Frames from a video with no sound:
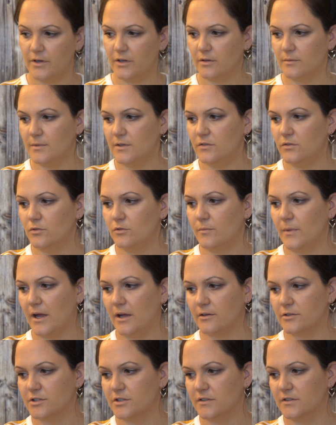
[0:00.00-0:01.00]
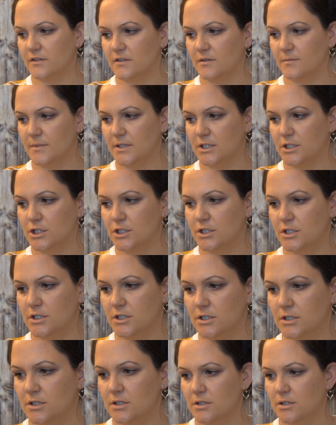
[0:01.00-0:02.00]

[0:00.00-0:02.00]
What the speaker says: Here, let me zoom out just a smidge.